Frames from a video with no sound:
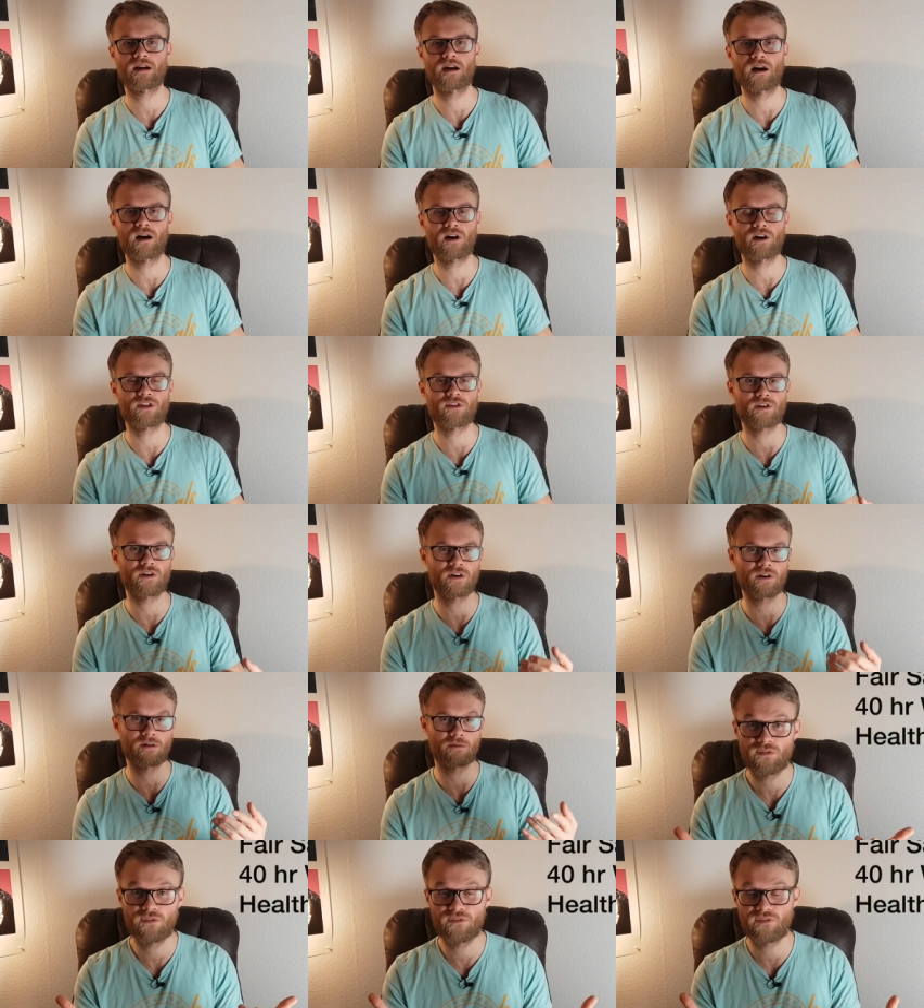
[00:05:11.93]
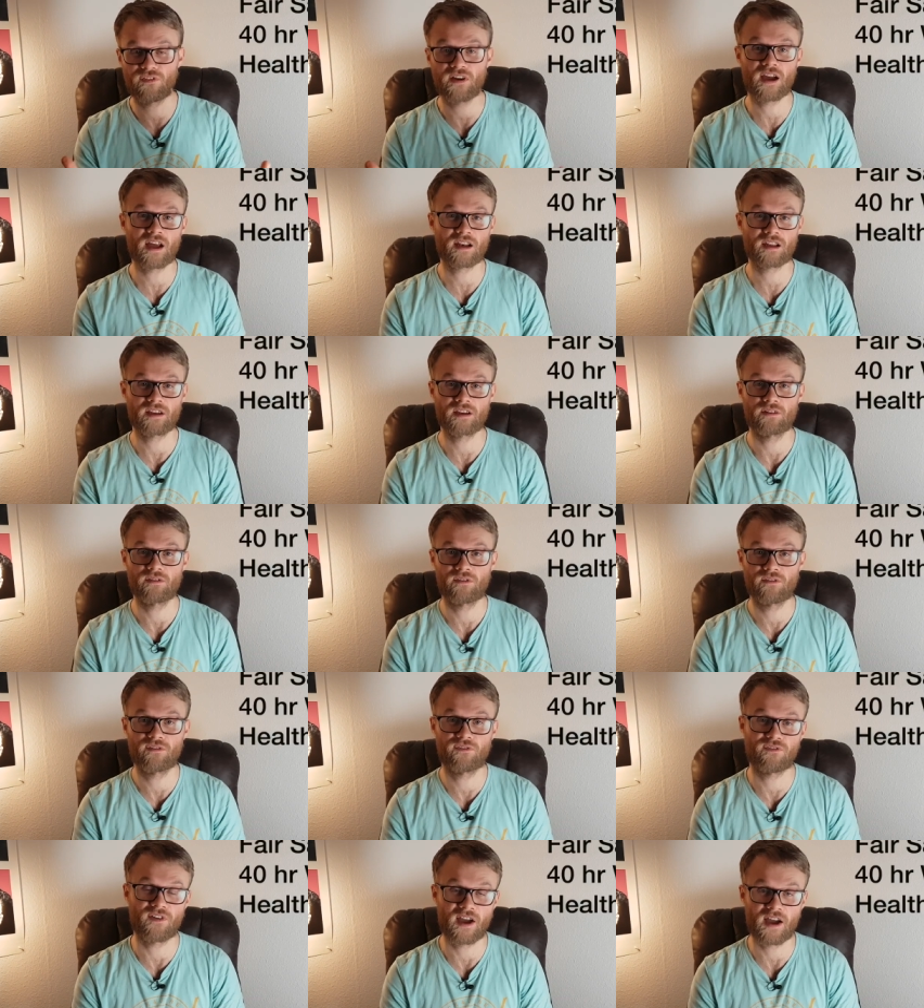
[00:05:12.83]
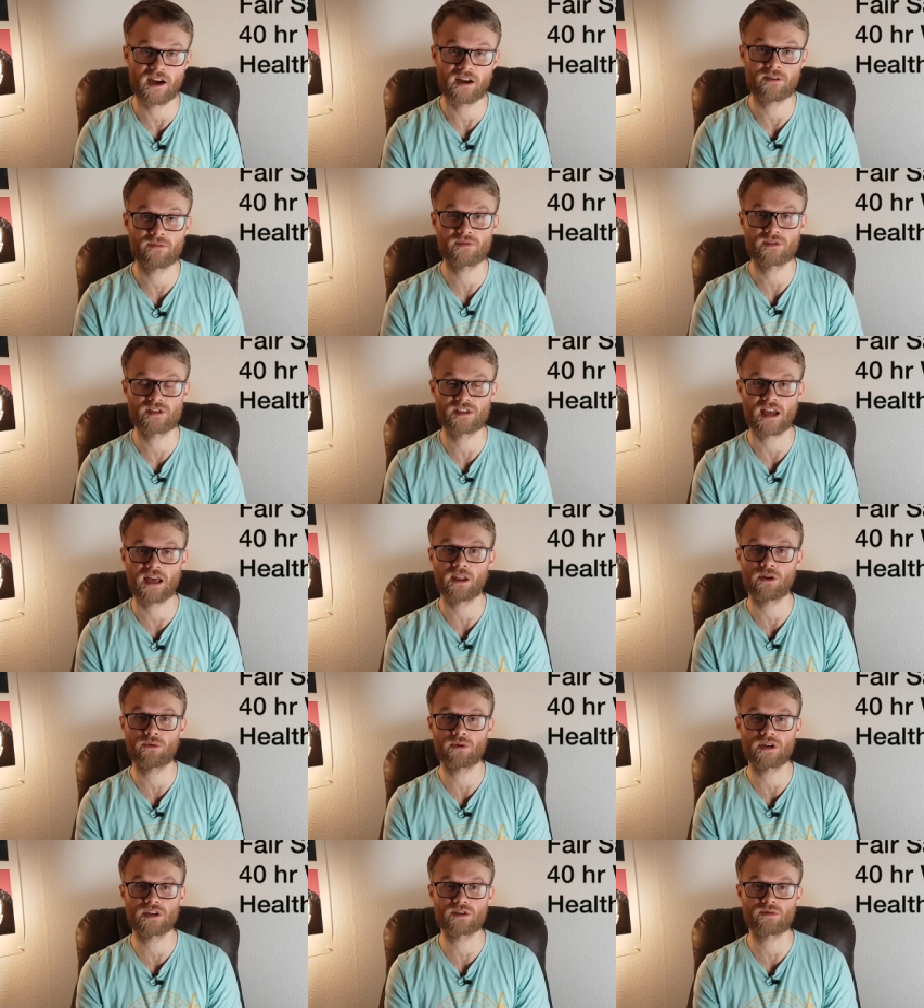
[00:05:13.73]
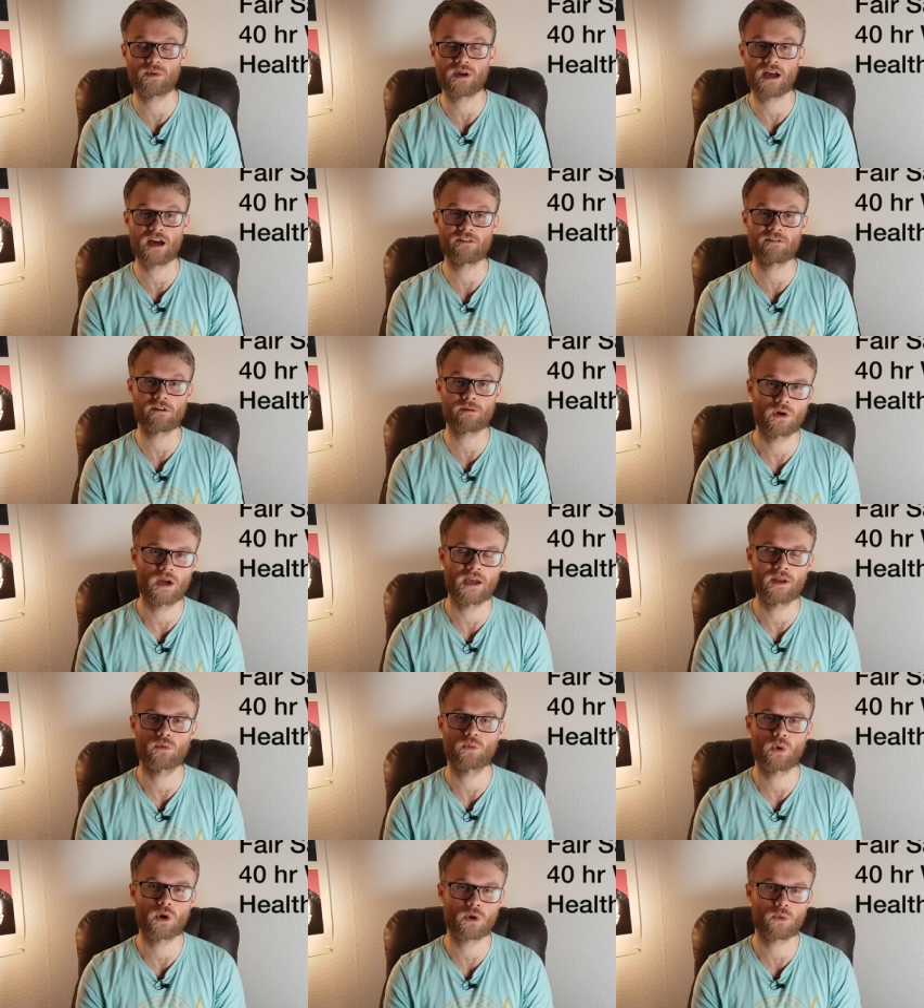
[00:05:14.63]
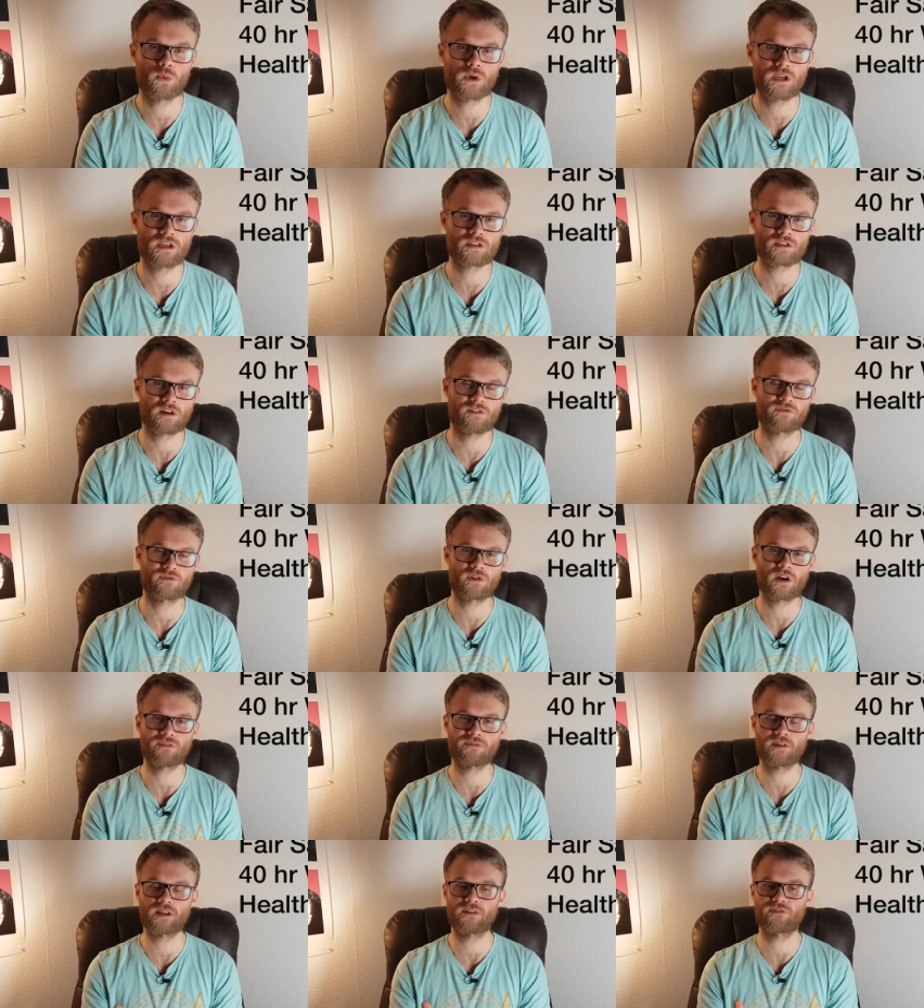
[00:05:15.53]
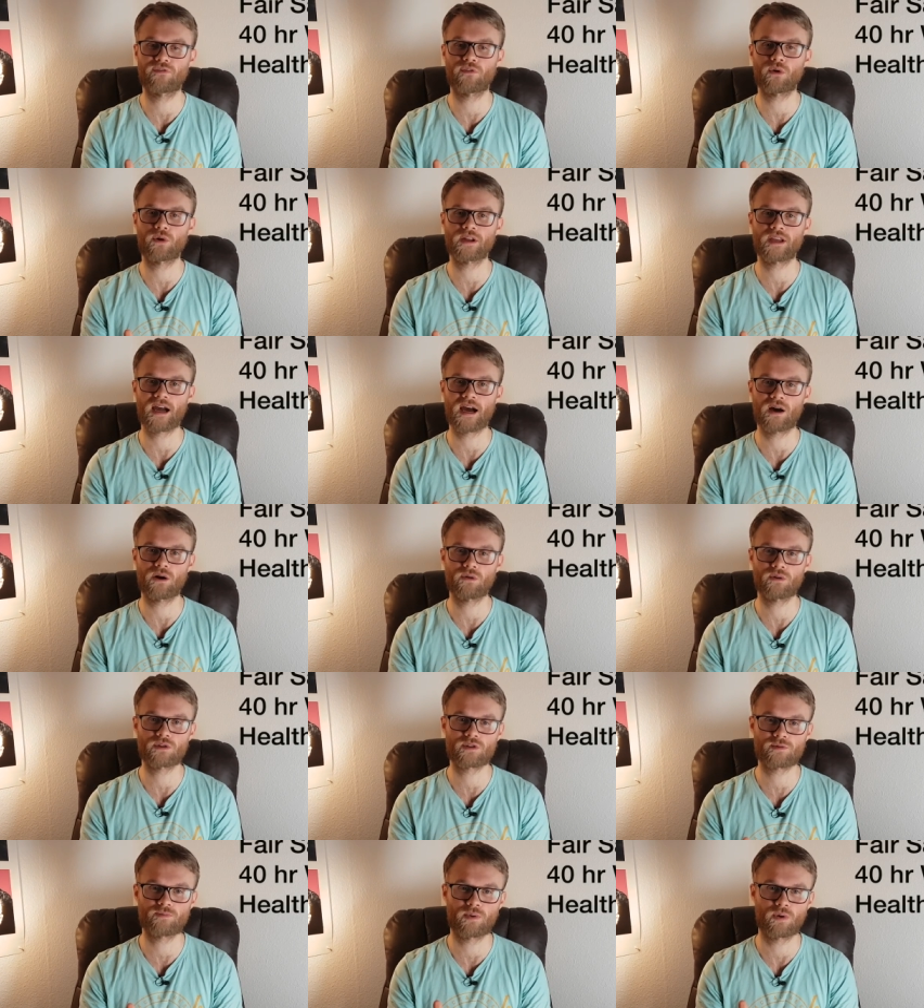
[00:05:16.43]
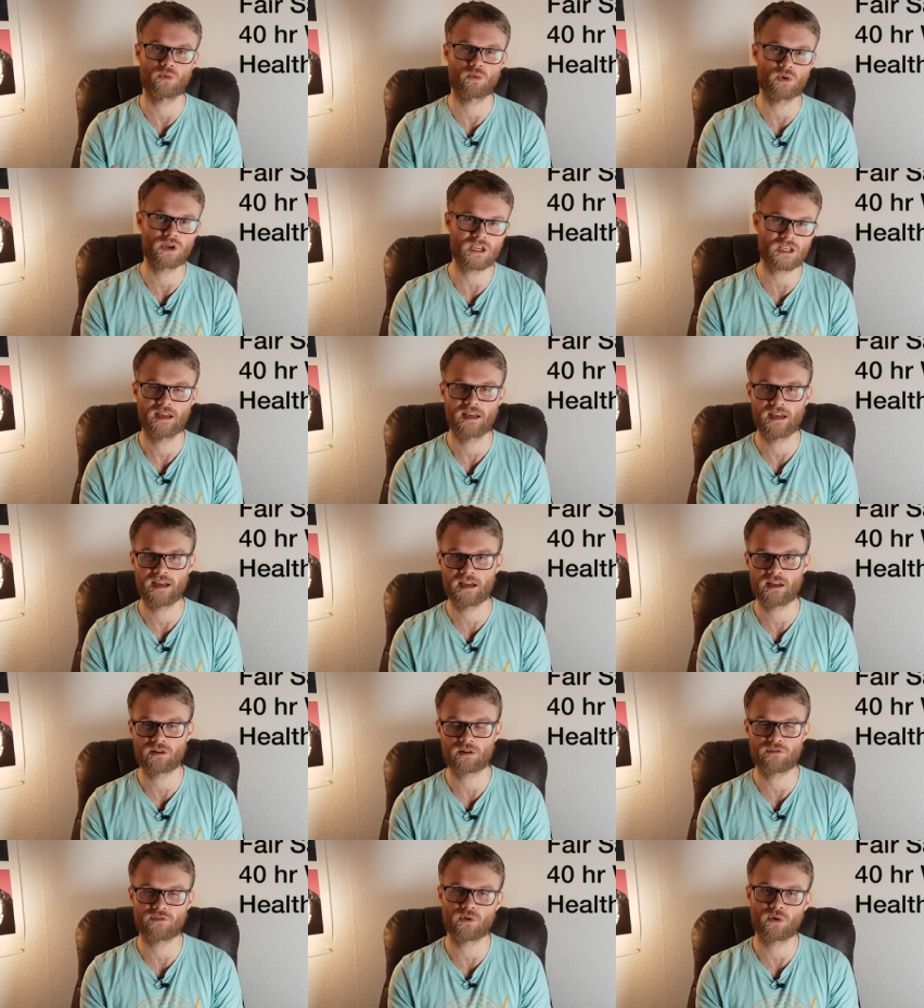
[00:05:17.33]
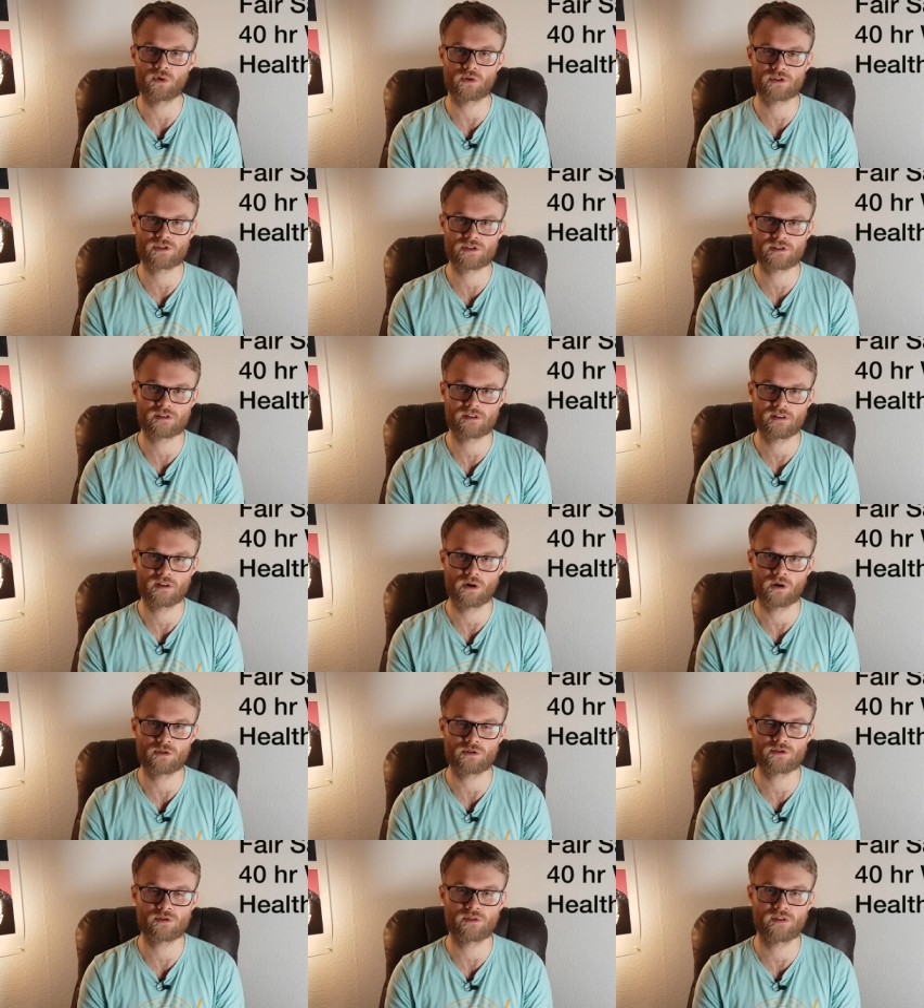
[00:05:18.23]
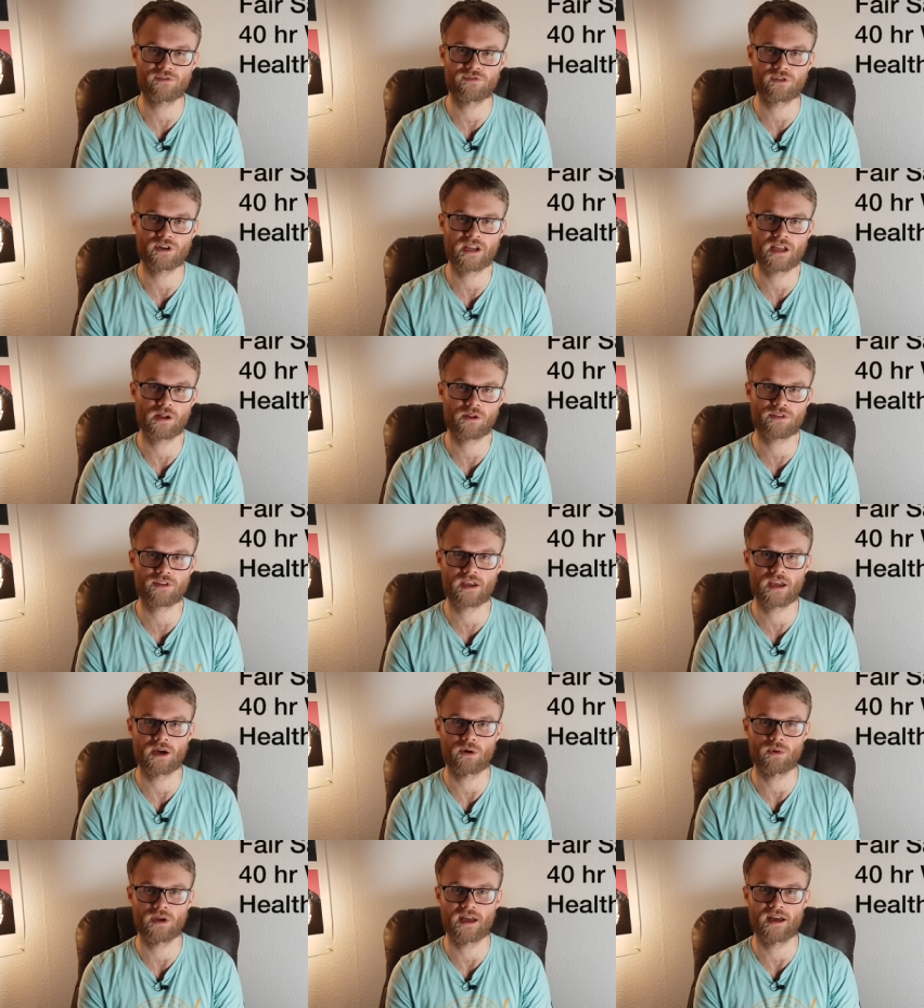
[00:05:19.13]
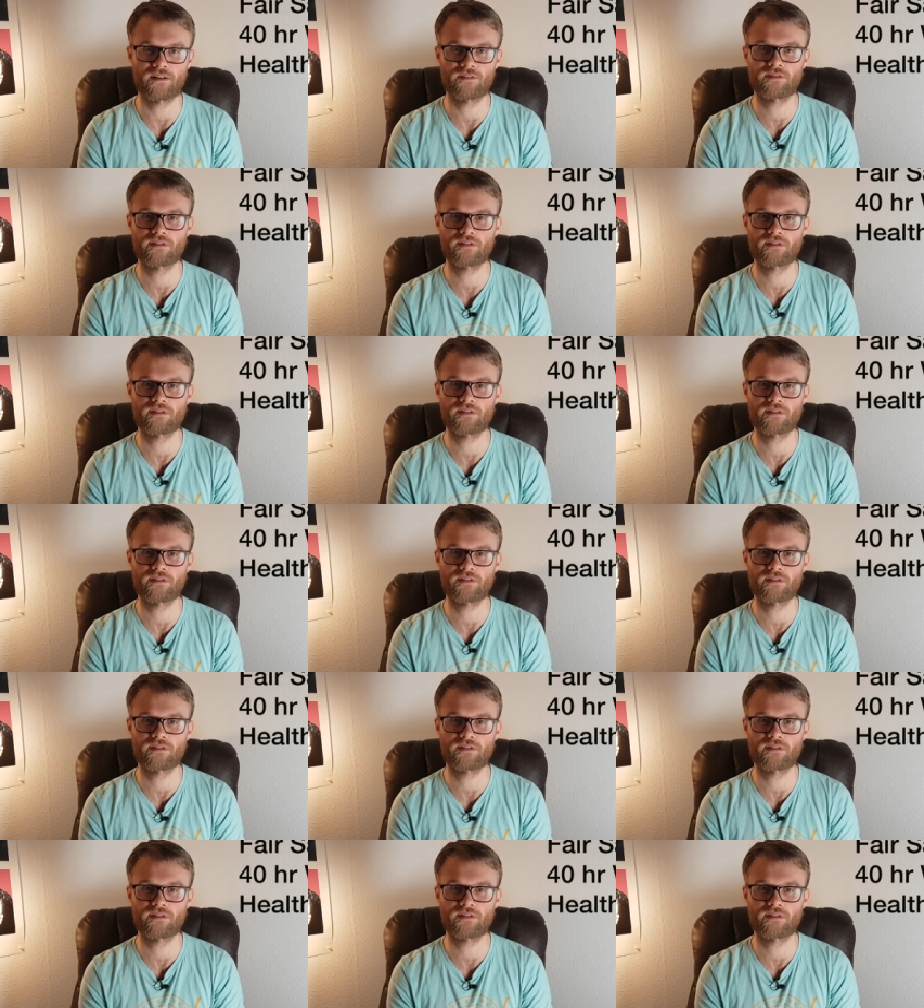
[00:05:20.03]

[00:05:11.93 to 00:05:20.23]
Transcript: are the fairly fair salaries we have up and work weeks of roughly 40 hours per week and of course also the free healthcare we have.